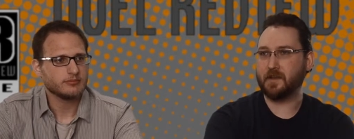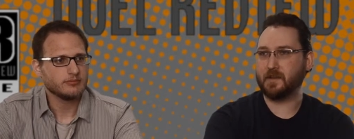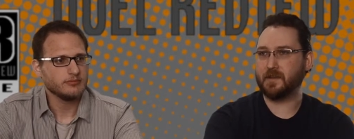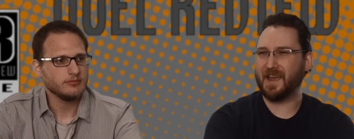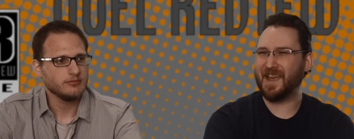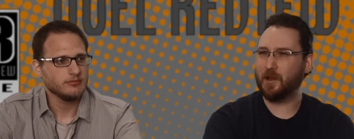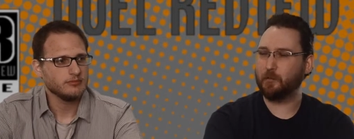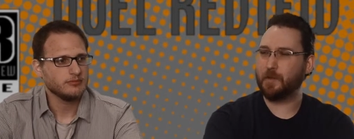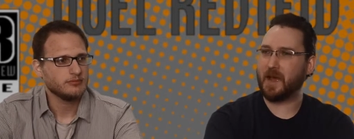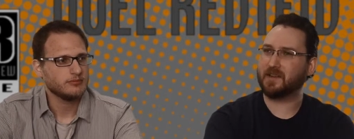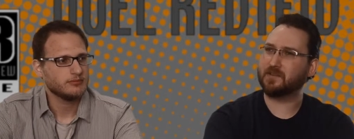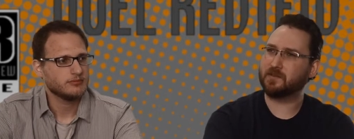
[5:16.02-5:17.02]
Speaker 1: that they held
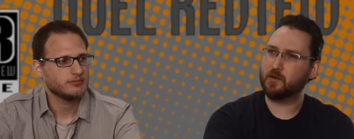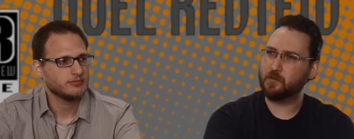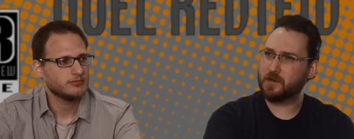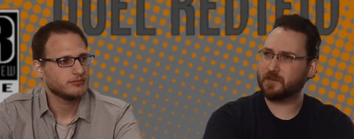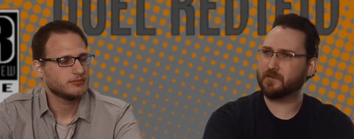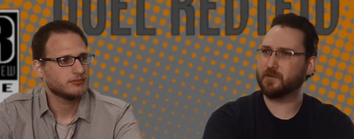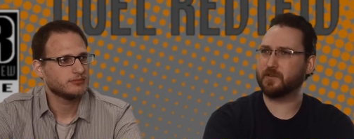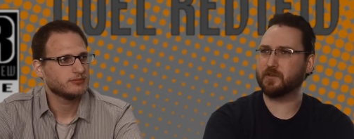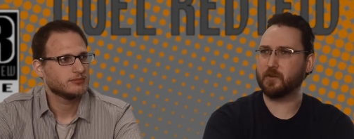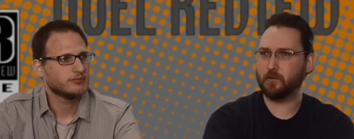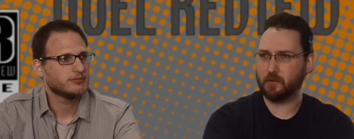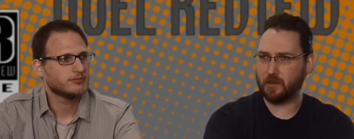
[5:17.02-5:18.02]
back so much for
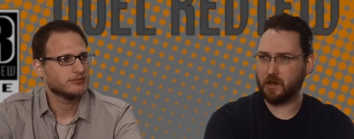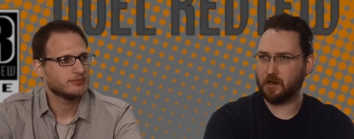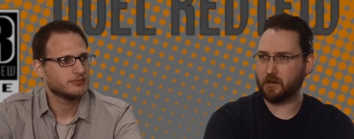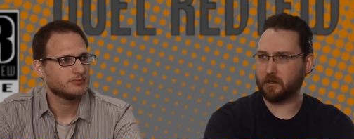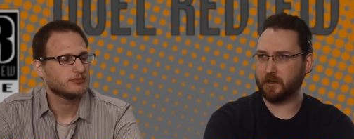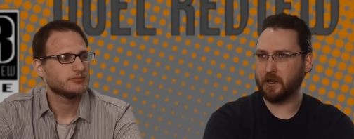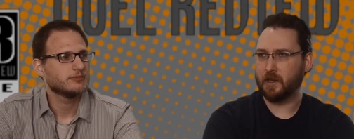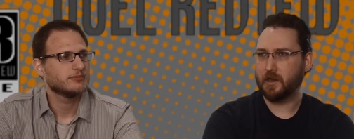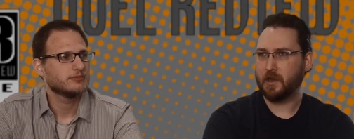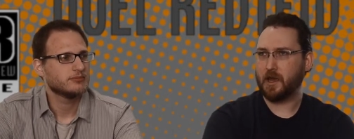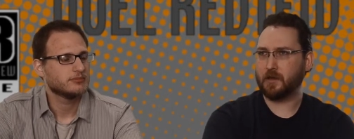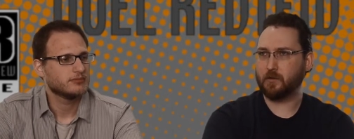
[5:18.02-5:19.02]
so long.
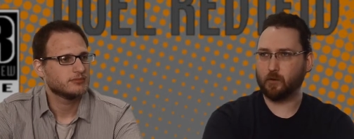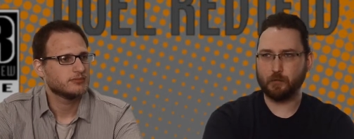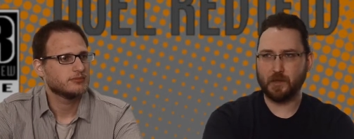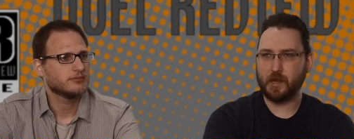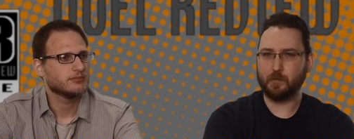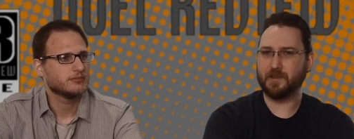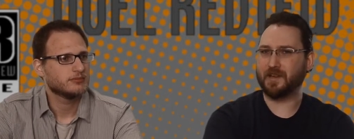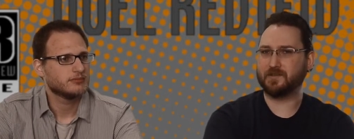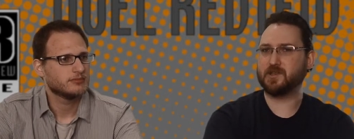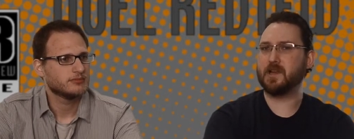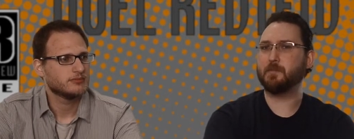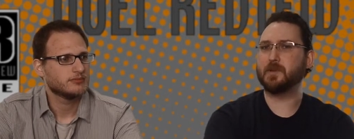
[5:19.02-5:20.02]
And normally I would like
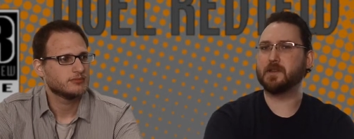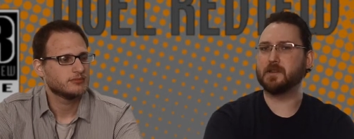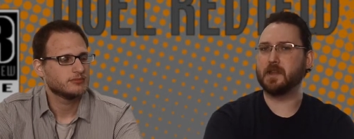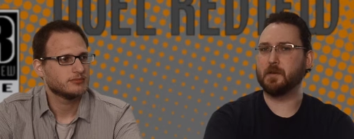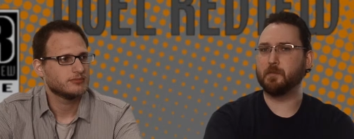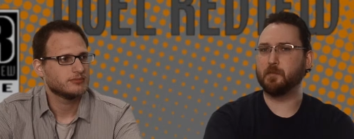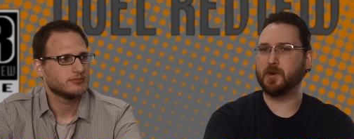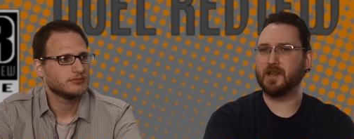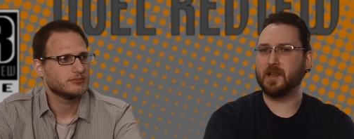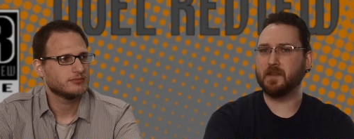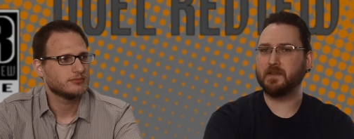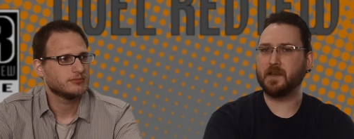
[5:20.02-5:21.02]
champion them,
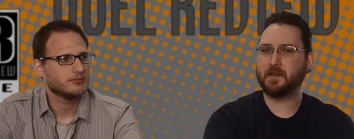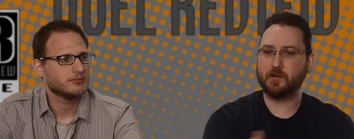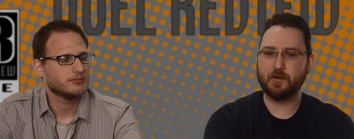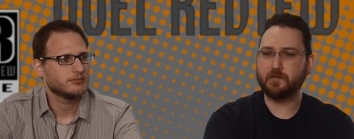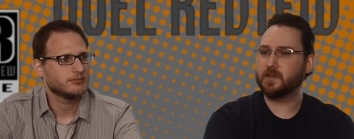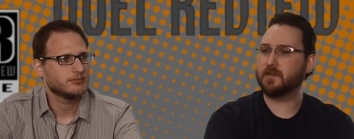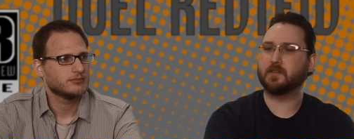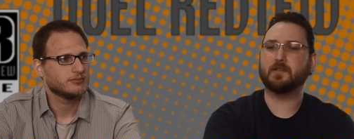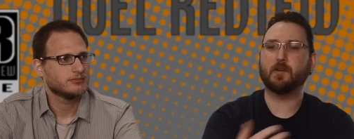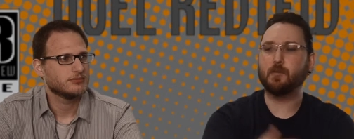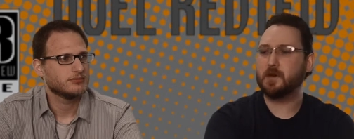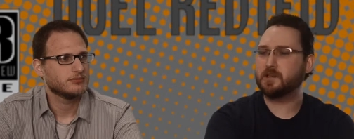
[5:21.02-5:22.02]
but they could have done
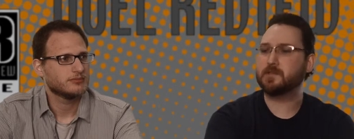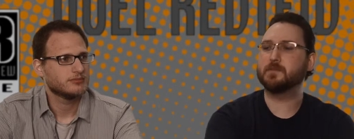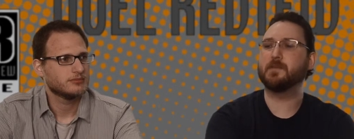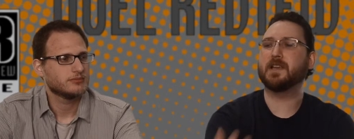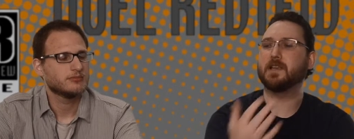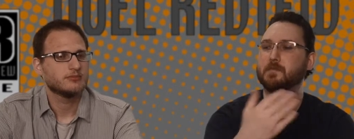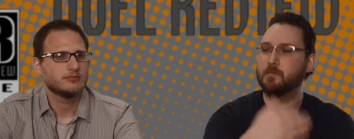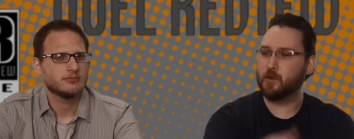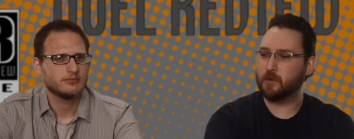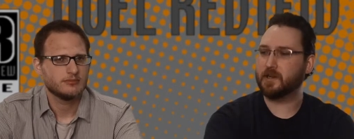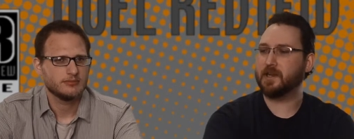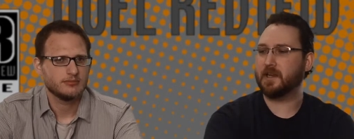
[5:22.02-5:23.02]
so much to make it
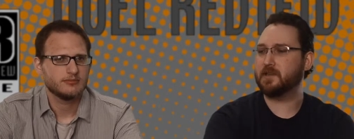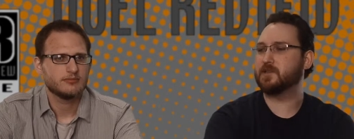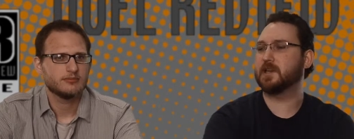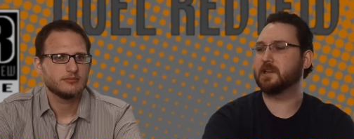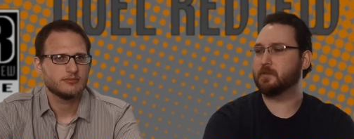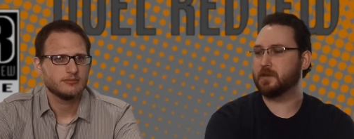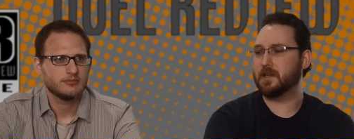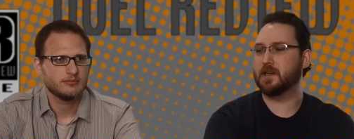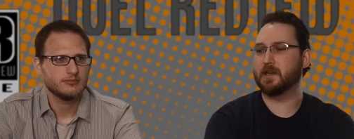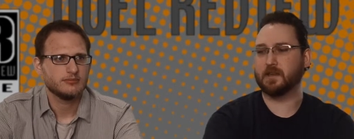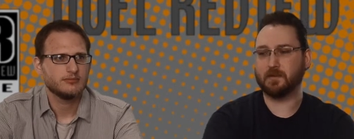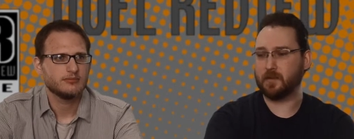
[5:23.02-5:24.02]
more engaging at the
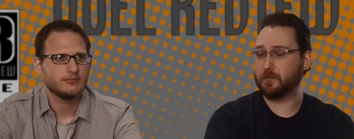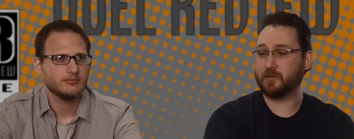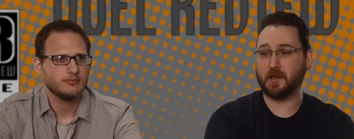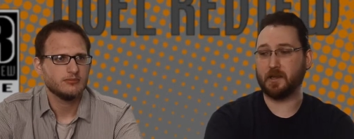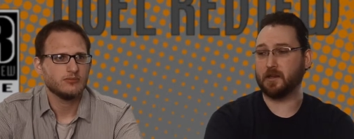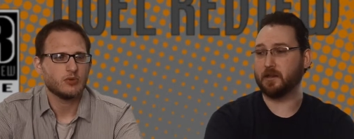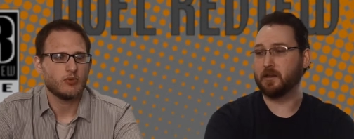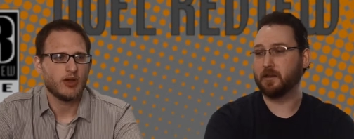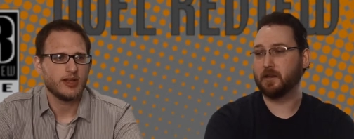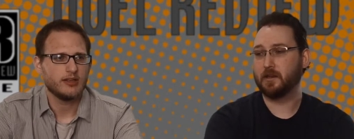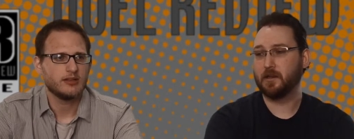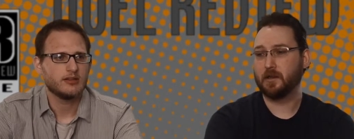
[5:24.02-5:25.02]
beginning. That's all I'm saying.
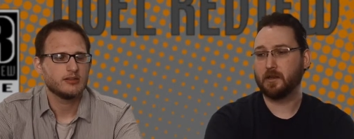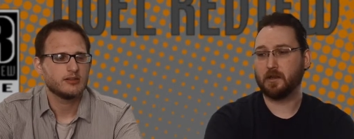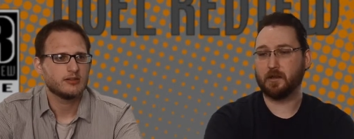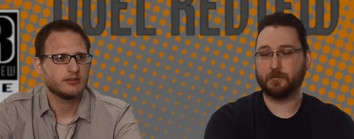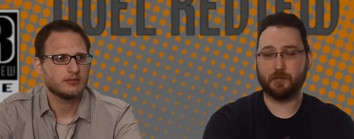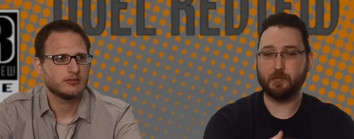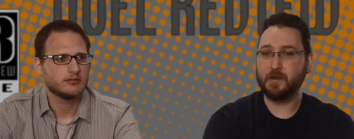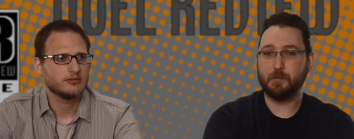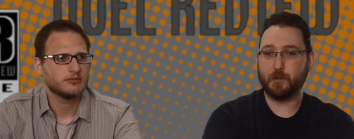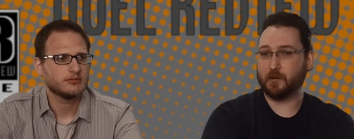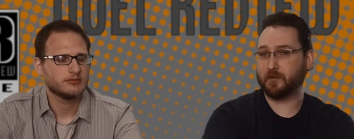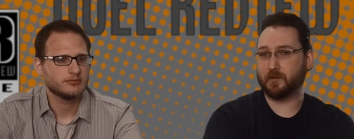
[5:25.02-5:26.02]
Right. Uh, for me
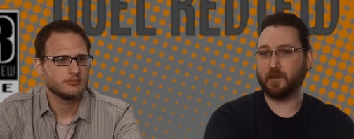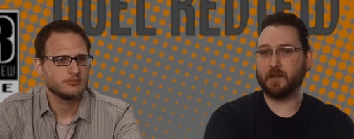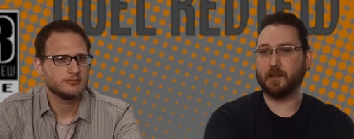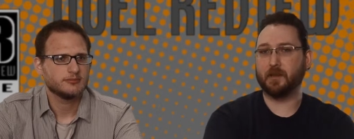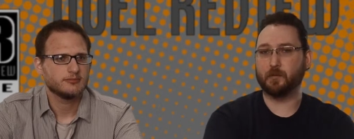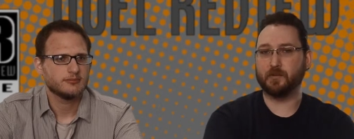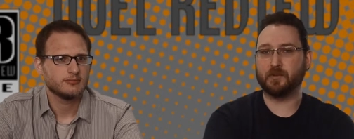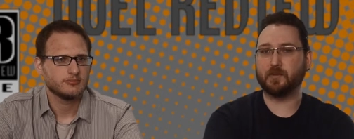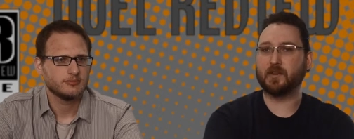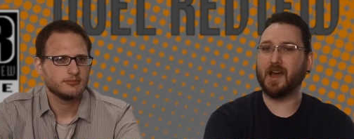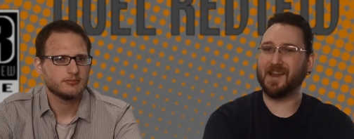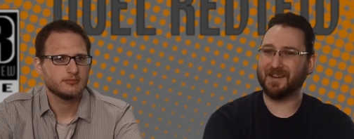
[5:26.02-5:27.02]
personally, it was
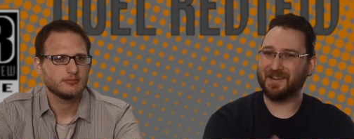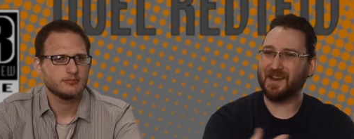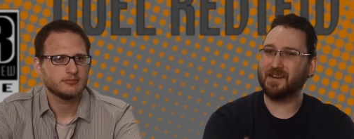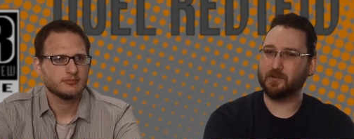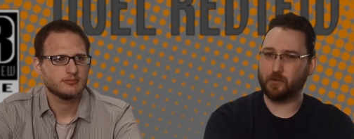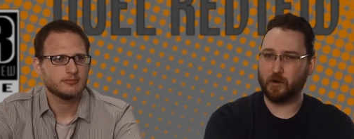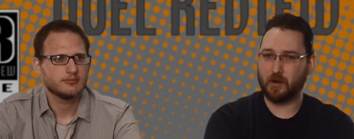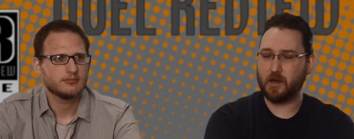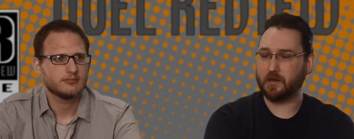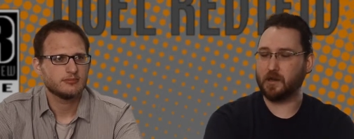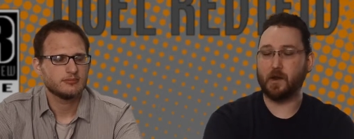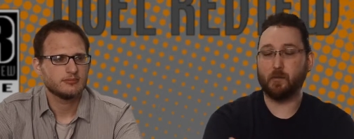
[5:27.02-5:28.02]
just kind of kind of drug
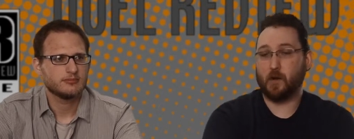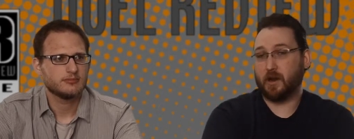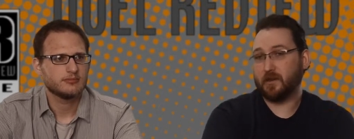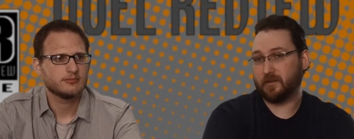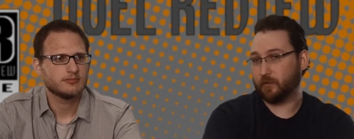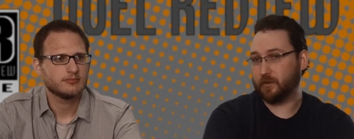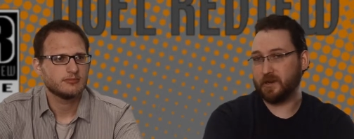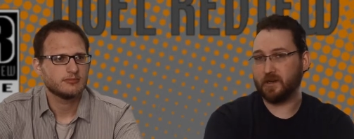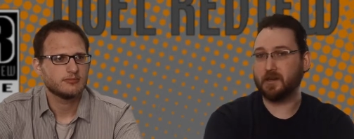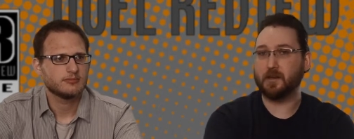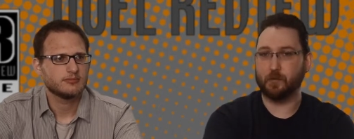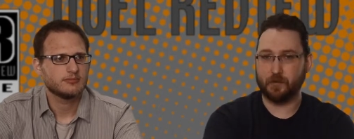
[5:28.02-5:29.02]
on. Now I wanted to read
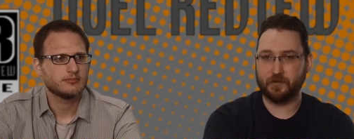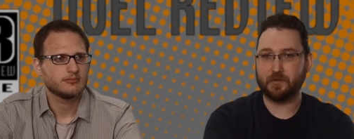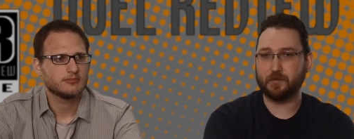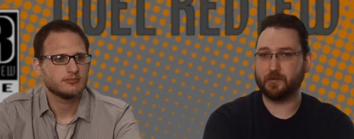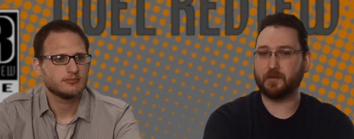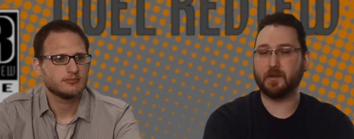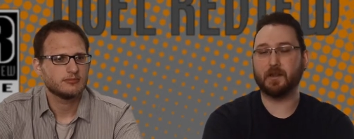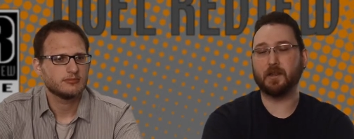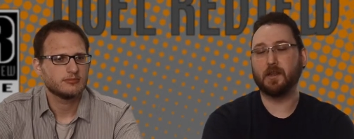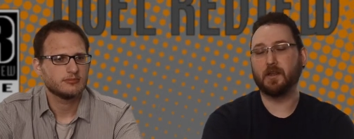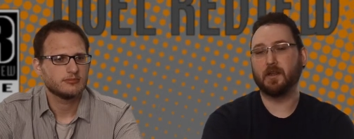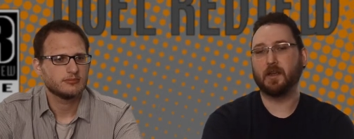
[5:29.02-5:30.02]
it and it was interesting,
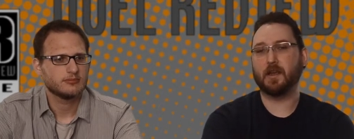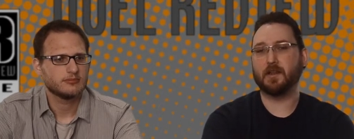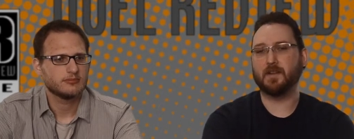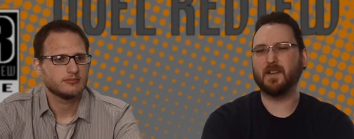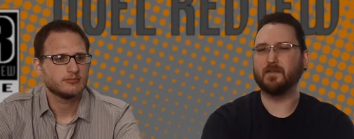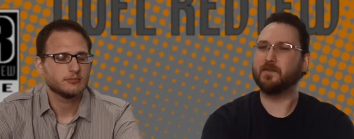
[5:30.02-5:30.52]
and then